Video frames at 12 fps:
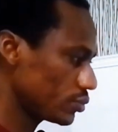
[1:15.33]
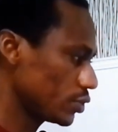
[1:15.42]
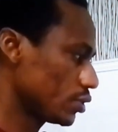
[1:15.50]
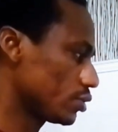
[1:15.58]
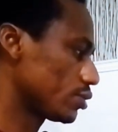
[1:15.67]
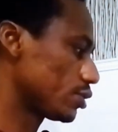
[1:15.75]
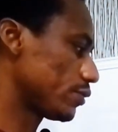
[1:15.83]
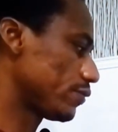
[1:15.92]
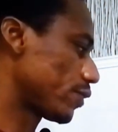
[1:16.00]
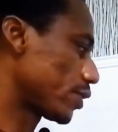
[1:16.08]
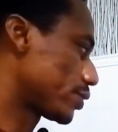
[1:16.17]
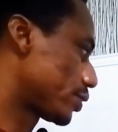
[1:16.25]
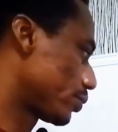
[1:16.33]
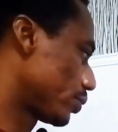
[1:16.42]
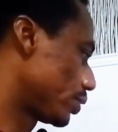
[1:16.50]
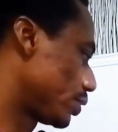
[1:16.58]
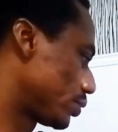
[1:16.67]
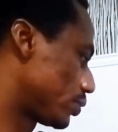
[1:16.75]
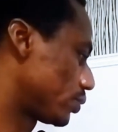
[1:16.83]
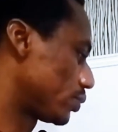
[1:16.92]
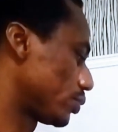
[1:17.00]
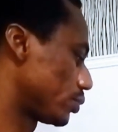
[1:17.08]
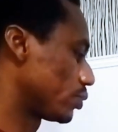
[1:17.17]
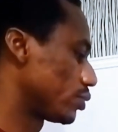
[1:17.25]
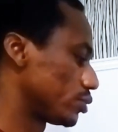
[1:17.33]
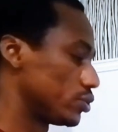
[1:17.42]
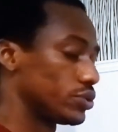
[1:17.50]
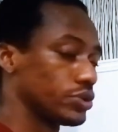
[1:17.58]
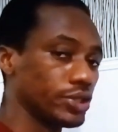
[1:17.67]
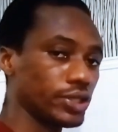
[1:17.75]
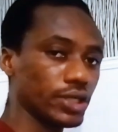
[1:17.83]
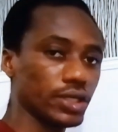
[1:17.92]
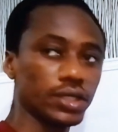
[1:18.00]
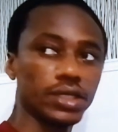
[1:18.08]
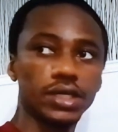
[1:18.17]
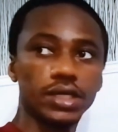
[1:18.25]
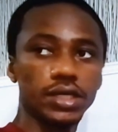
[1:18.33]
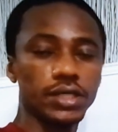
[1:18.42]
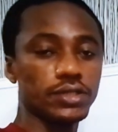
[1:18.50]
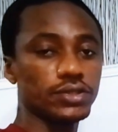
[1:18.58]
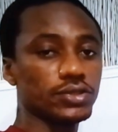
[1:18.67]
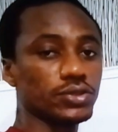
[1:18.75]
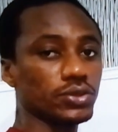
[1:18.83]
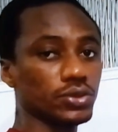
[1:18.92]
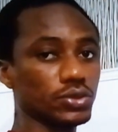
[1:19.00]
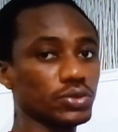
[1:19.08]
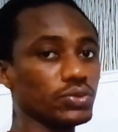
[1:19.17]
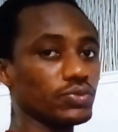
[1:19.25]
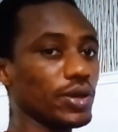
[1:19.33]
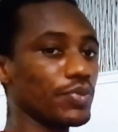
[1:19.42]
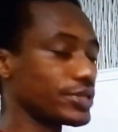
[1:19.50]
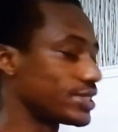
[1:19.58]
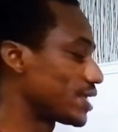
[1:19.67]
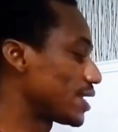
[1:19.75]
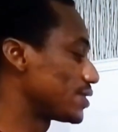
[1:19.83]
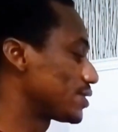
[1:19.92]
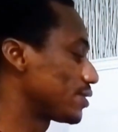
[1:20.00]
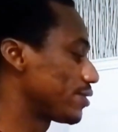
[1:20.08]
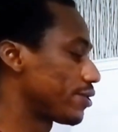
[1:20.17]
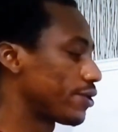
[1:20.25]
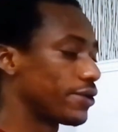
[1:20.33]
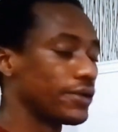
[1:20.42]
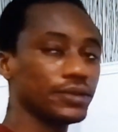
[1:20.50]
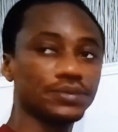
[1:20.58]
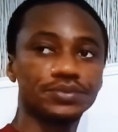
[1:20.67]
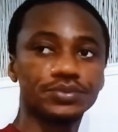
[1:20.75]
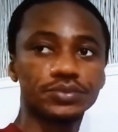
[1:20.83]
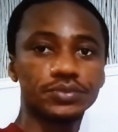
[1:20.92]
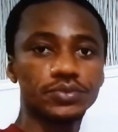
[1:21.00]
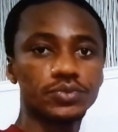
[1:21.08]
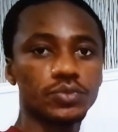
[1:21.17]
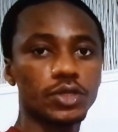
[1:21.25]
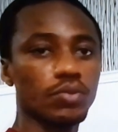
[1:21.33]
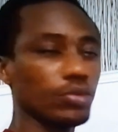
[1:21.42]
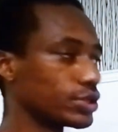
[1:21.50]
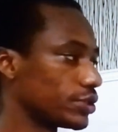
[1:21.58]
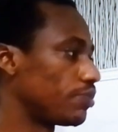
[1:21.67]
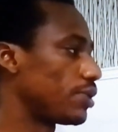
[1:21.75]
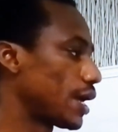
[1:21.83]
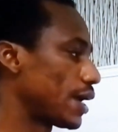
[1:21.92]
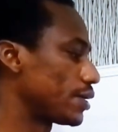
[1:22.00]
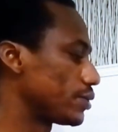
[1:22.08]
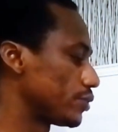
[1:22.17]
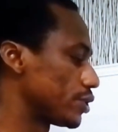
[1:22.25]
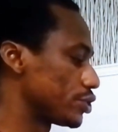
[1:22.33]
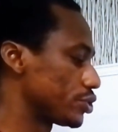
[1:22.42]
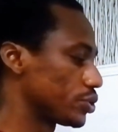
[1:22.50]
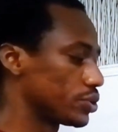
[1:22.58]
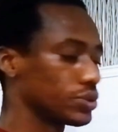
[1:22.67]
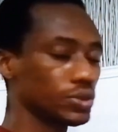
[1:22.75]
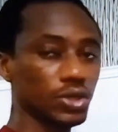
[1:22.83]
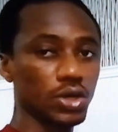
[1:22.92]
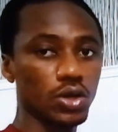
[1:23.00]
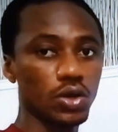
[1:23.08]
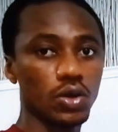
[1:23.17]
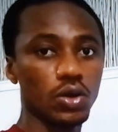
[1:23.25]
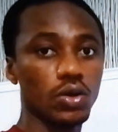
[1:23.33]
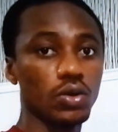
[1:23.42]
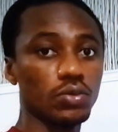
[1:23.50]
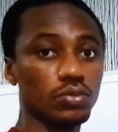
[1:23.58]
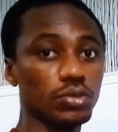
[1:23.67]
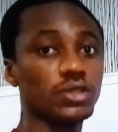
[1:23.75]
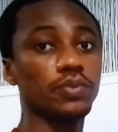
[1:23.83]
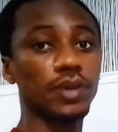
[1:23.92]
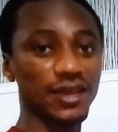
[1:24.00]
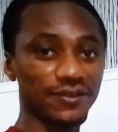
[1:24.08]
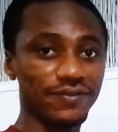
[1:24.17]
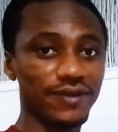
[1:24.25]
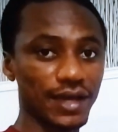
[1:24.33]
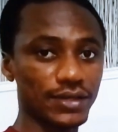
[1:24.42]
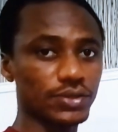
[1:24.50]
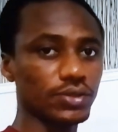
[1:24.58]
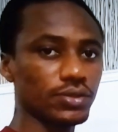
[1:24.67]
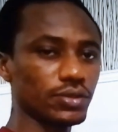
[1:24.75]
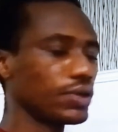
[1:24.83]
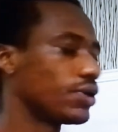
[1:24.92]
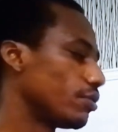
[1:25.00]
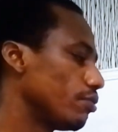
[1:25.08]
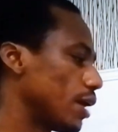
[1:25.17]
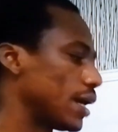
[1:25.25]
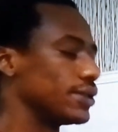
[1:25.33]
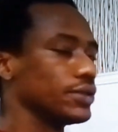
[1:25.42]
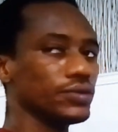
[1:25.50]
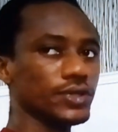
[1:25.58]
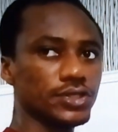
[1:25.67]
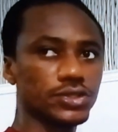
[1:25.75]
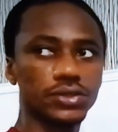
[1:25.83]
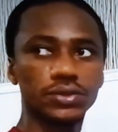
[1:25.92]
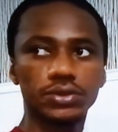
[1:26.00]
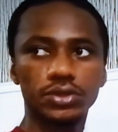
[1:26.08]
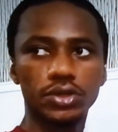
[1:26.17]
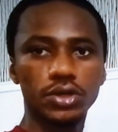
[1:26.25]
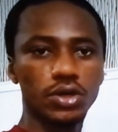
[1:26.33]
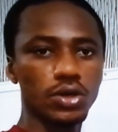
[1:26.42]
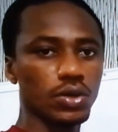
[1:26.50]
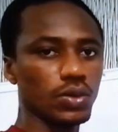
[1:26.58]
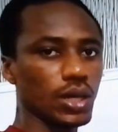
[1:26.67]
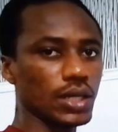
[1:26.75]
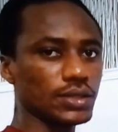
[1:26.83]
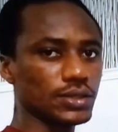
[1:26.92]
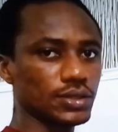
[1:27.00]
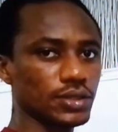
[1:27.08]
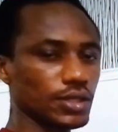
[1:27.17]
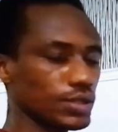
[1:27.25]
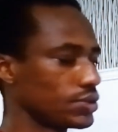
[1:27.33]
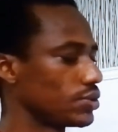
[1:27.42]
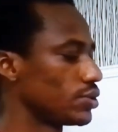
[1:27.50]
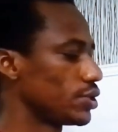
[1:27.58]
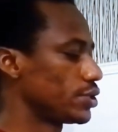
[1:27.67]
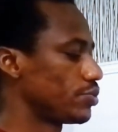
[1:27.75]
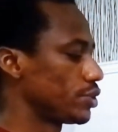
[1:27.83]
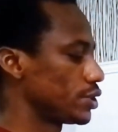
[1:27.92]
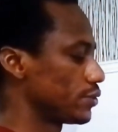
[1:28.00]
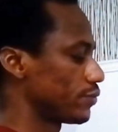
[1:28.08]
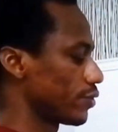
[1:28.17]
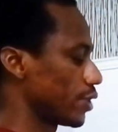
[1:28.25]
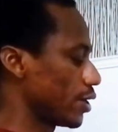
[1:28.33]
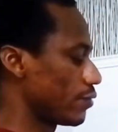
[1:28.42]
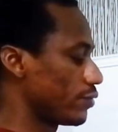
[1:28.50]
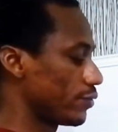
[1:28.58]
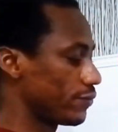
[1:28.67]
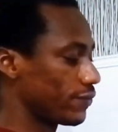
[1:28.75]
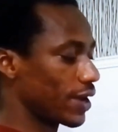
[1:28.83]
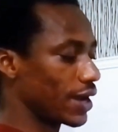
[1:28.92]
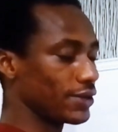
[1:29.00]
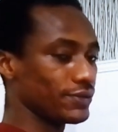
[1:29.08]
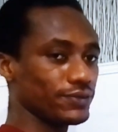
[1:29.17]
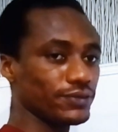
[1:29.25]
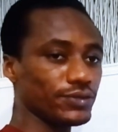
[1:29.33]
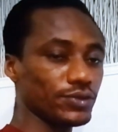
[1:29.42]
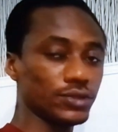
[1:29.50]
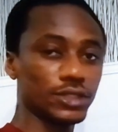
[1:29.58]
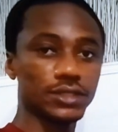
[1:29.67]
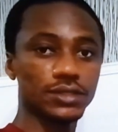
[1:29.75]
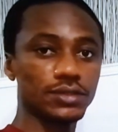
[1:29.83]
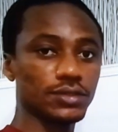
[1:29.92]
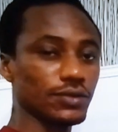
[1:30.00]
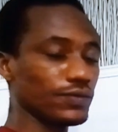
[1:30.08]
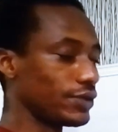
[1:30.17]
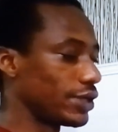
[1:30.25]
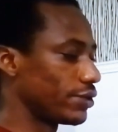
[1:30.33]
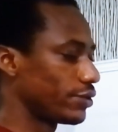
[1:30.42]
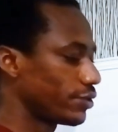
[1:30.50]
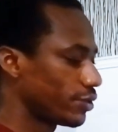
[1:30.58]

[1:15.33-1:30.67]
so the first thing we need to do here is to represent the multiplying ratio or multiplying factor by the ratio. Alright, so this means for every 5 units of length